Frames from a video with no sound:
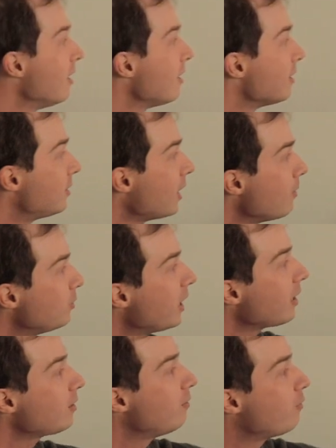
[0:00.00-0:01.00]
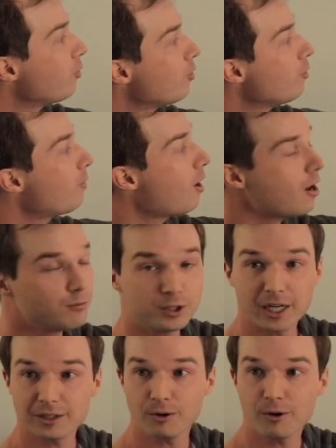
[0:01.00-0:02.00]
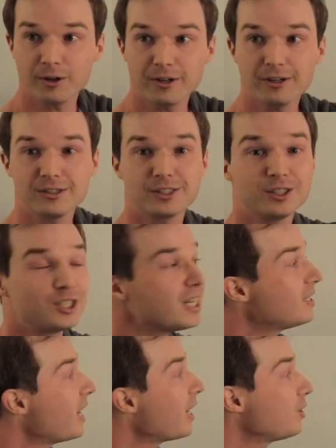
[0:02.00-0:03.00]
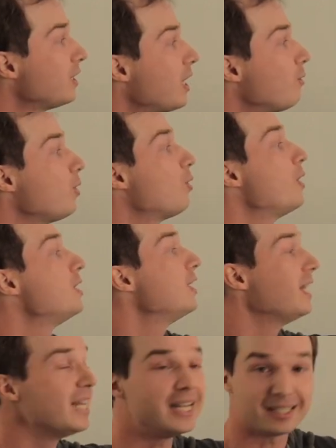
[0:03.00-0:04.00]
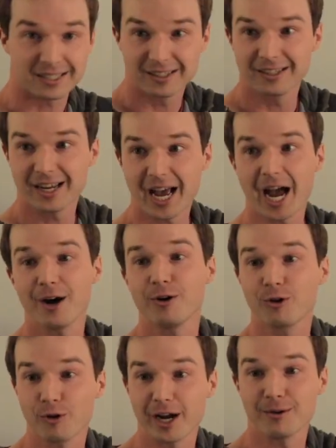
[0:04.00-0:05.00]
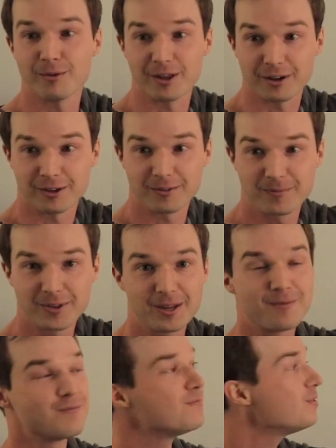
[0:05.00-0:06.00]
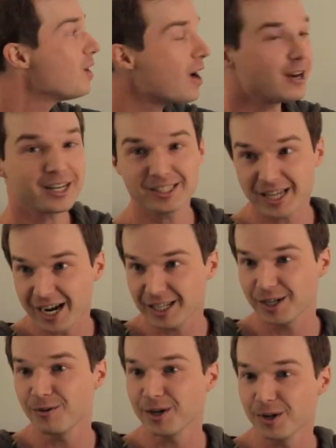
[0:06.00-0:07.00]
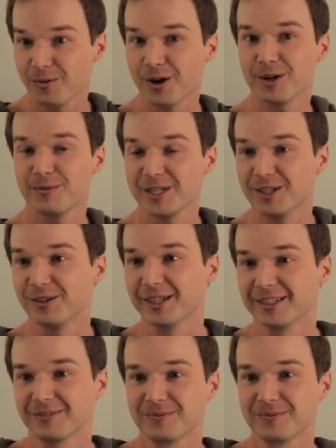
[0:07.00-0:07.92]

The subject, verb, object order suggests actually that we're going to eat our grandmother. Not exactly what you want to be doing.